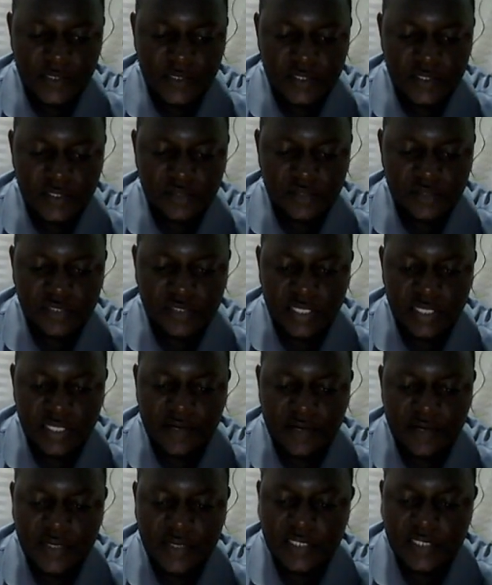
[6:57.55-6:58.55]
So we shall
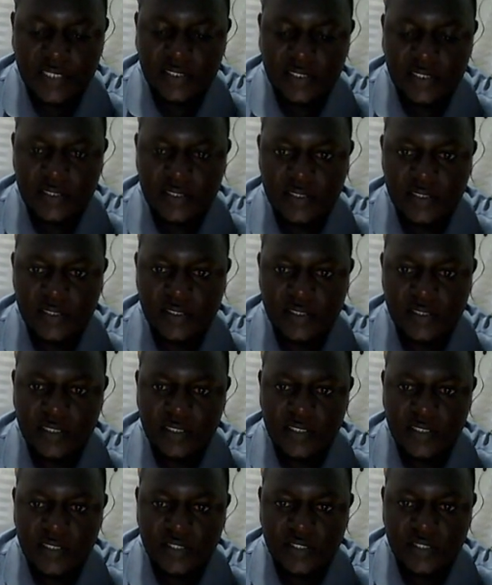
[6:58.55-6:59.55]
write
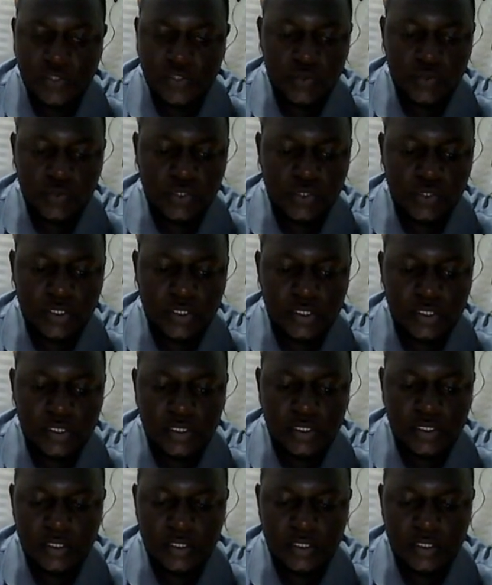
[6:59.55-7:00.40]
school